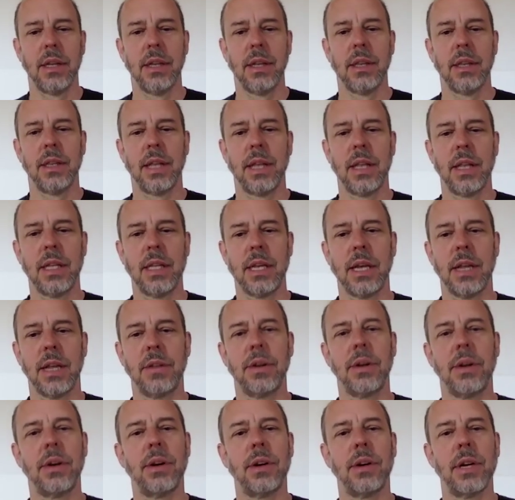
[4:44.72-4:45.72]
than the
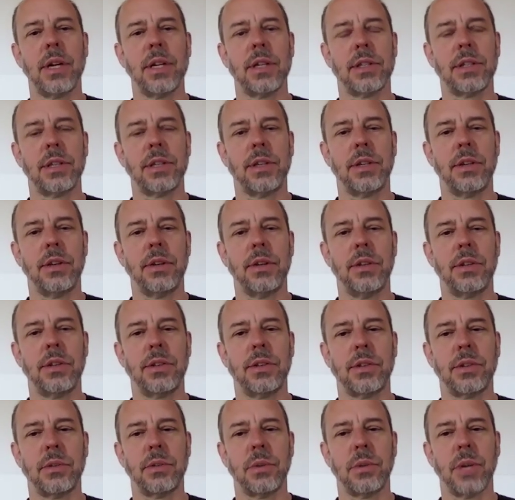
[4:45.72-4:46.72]
other
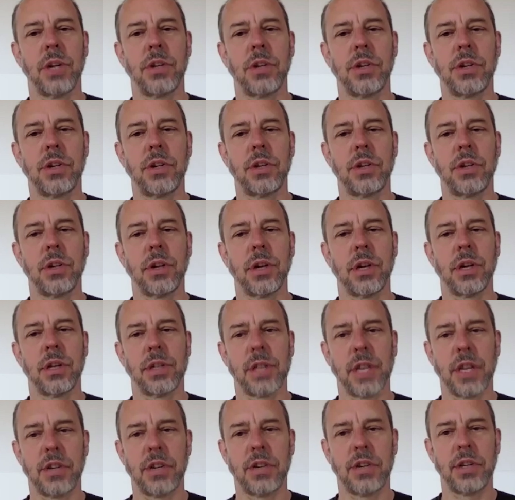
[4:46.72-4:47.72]
institutes, which
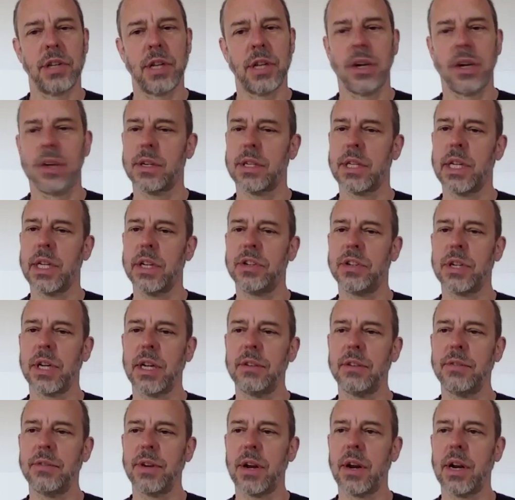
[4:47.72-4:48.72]
essentially are
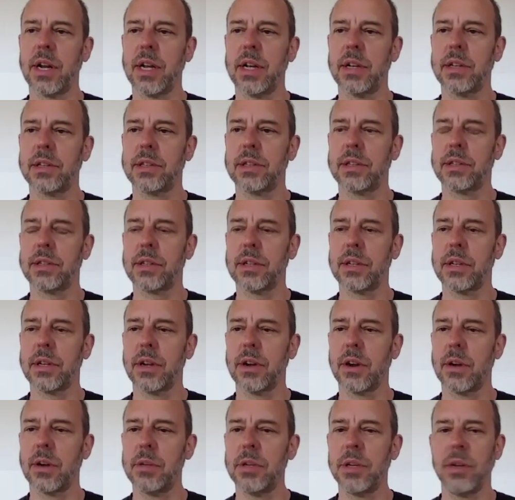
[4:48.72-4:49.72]
teaching various
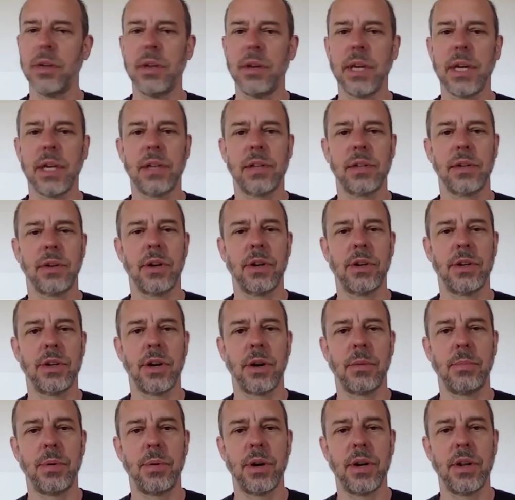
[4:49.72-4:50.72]
hermeneutics or
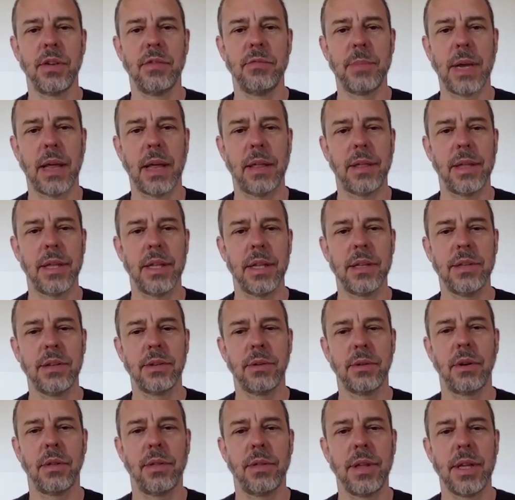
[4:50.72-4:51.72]
interpretive methods
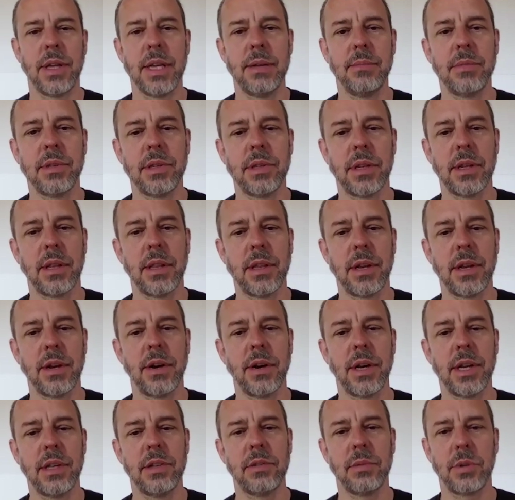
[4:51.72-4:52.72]
or themes and
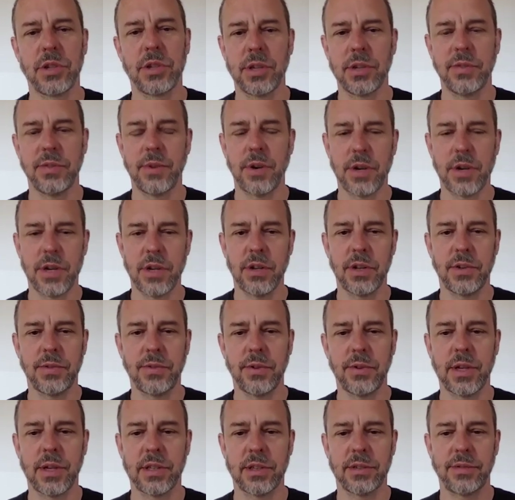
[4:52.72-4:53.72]
theories, which is very
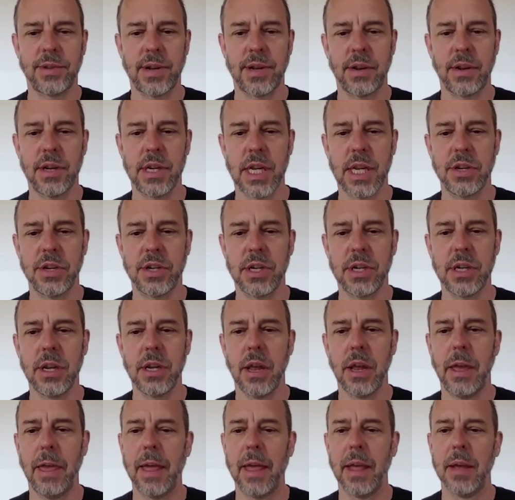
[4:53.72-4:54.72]
useful as a foundation.
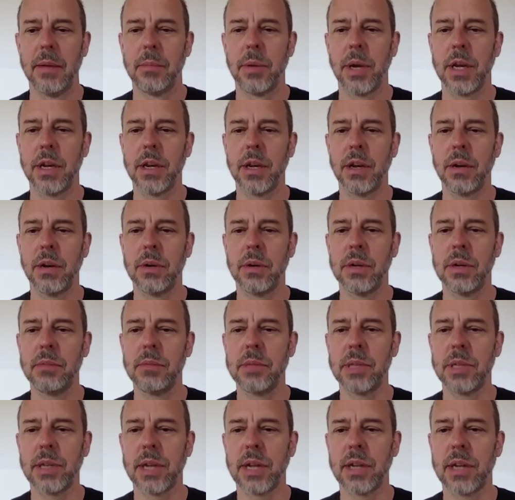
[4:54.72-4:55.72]
But no one
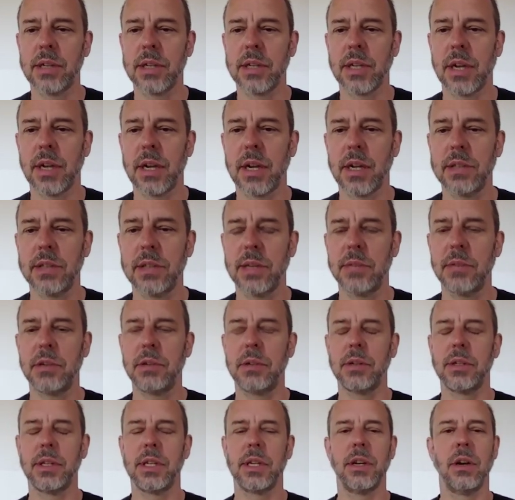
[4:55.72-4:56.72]
besides Lacan seemed to
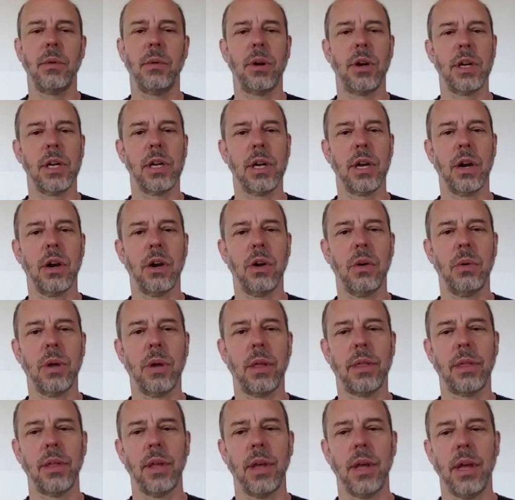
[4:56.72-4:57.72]
really know where to go
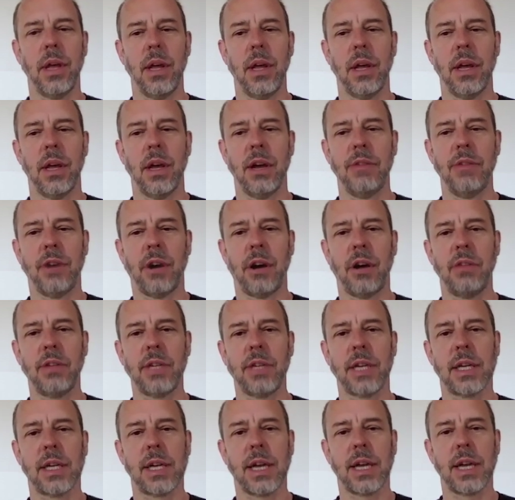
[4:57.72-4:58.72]
with evolving
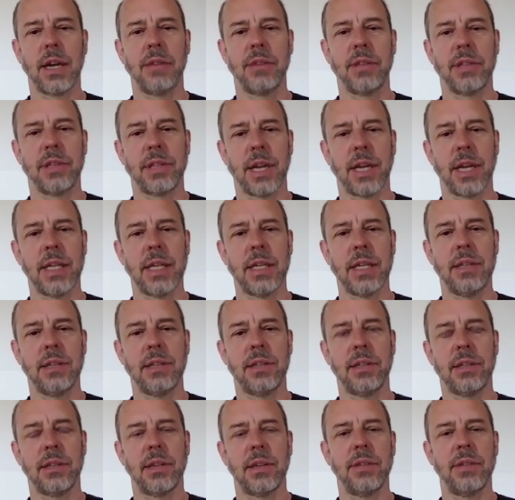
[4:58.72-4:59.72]
a kind of
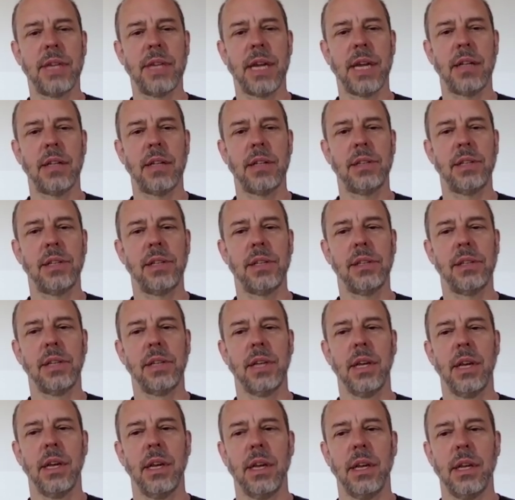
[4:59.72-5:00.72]
science of analysis.
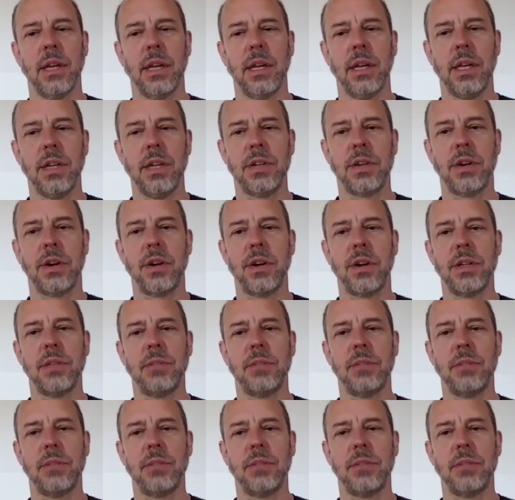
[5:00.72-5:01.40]
He turned to